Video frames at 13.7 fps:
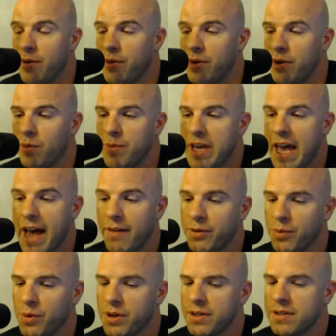it'll be
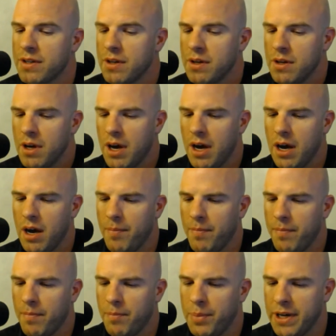afterwards.
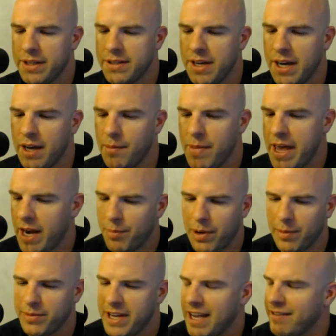But man, I'm
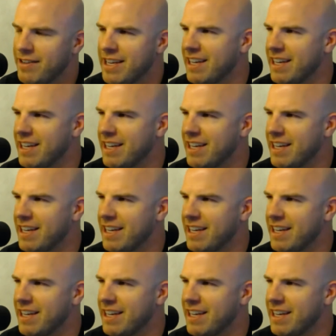pumped to